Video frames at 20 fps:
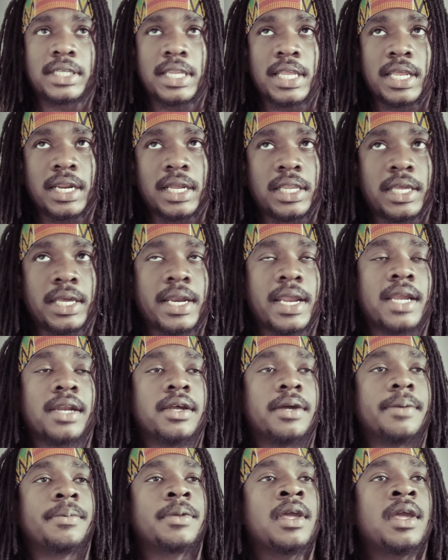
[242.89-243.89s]
kind of clear that
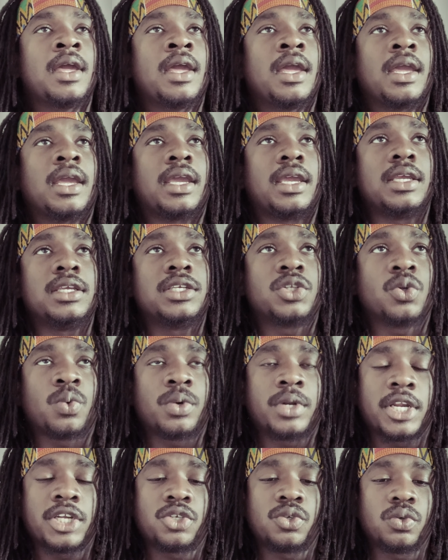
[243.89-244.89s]
up. He's the
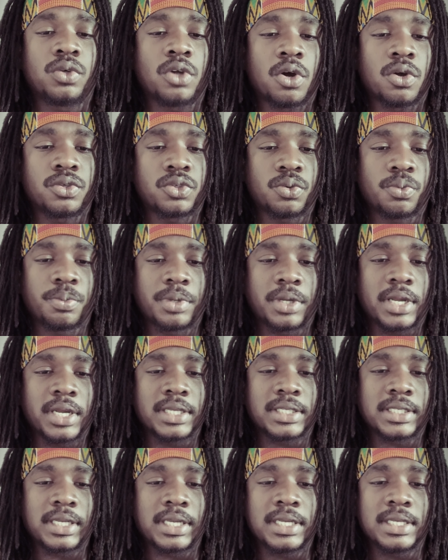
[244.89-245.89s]
one that you go to
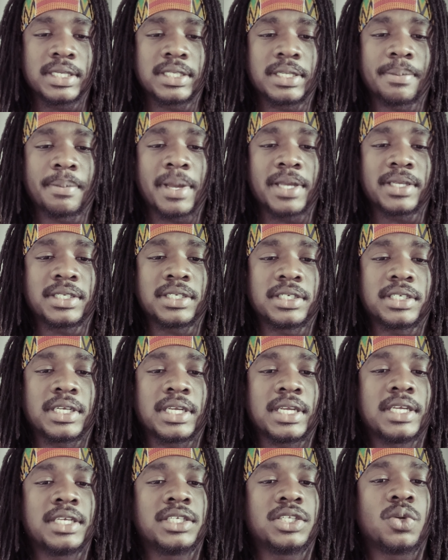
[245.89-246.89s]
because he's the messenger.
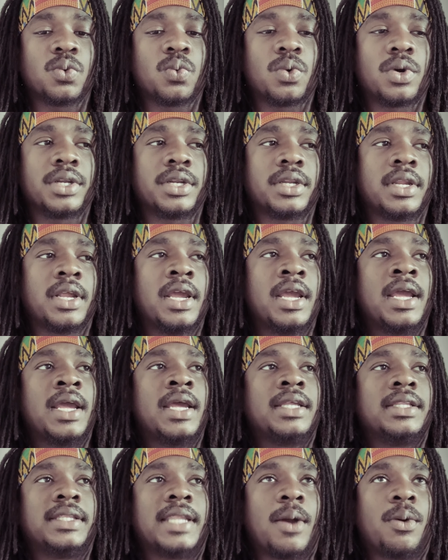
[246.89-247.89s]
He's the one
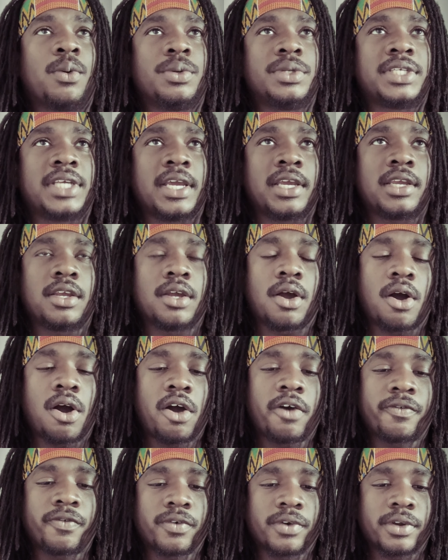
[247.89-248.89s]
that will take your
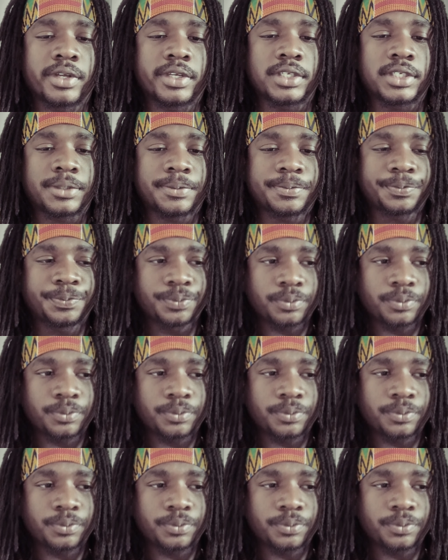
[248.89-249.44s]
offerings